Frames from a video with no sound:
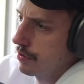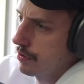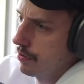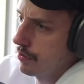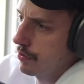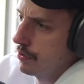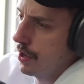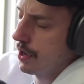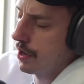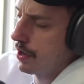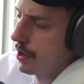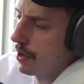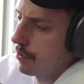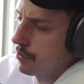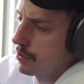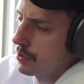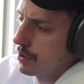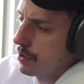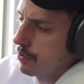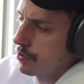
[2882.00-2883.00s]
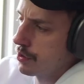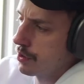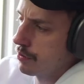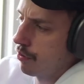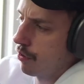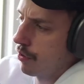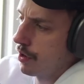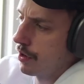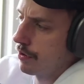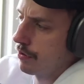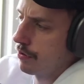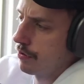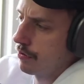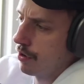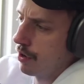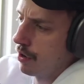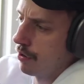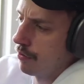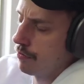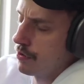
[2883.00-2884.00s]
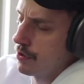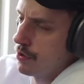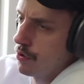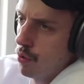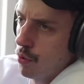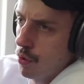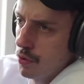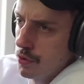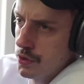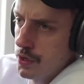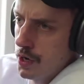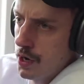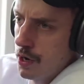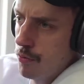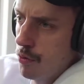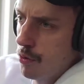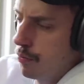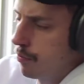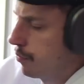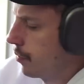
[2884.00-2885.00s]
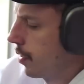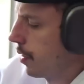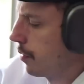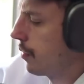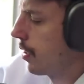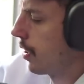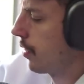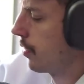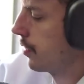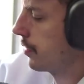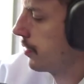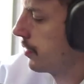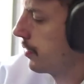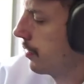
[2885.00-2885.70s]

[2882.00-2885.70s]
Yeah. It was a print of the Orange album by Baroness.